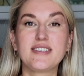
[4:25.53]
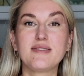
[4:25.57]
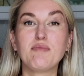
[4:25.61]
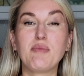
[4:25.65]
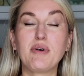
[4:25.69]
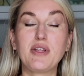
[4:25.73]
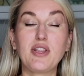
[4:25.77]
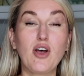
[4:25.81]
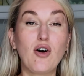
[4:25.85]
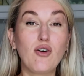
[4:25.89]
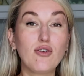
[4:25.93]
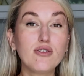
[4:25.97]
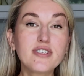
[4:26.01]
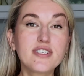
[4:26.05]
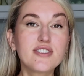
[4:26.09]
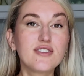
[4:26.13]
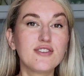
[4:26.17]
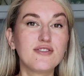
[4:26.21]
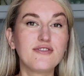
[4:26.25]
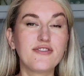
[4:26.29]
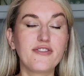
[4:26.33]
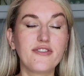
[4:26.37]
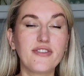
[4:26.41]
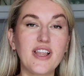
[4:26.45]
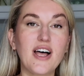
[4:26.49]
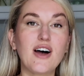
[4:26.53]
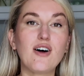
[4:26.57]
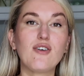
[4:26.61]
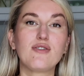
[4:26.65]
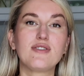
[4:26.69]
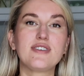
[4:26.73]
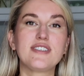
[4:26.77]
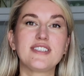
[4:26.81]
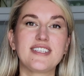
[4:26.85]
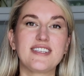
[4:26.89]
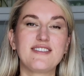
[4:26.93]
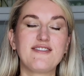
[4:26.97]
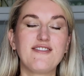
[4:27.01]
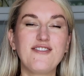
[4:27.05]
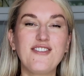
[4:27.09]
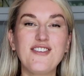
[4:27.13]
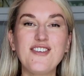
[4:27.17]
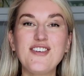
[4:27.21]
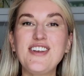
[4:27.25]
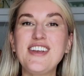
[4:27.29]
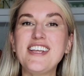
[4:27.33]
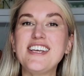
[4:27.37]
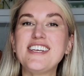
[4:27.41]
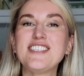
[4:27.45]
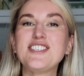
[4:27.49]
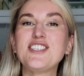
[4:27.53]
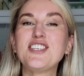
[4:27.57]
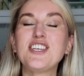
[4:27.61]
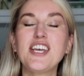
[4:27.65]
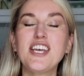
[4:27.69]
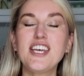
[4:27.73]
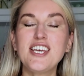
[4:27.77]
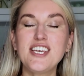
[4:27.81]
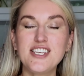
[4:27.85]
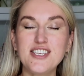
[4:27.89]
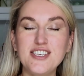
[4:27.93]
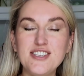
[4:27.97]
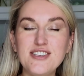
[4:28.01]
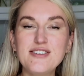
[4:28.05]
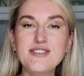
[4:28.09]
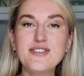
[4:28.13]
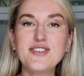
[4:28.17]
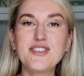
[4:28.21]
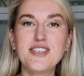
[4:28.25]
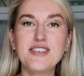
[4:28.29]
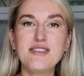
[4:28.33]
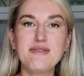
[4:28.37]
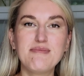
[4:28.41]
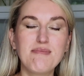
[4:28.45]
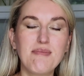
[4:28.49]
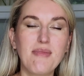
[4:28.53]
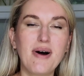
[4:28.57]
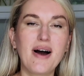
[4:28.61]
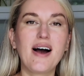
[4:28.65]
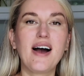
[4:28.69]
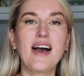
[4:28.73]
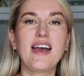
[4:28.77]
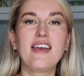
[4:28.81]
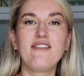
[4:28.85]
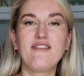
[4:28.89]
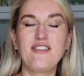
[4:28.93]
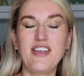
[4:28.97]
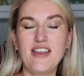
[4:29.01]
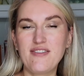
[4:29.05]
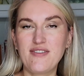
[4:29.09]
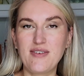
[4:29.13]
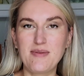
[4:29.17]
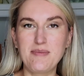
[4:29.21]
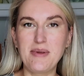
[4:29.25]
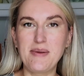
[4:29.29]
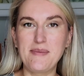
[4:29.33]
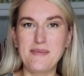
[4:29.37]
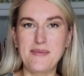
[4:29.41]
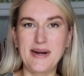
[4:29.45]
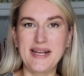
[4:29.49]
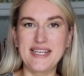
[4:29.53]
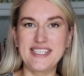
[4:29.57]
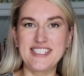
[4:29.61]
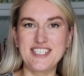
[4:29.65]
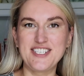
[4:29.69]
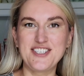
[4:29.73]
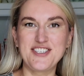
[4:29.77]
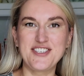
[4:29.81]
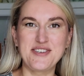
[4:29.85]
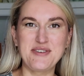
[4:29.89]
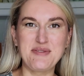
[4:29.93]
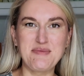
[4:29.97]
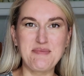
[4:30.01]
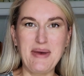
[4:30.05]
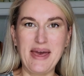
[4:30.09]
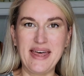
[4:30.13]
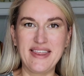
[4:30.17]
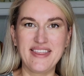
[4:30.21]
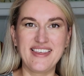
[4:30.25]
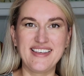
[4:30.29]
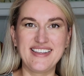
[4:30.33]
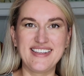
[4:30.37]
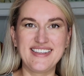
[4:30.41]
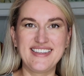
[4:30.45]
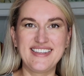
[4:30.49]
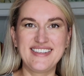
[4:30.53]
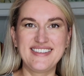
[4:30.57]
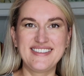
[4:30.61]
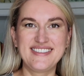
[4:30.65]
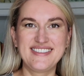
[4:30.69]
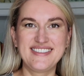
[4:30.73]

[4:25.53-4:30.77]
but also flowers and foliage using my wafer paper conditioning method.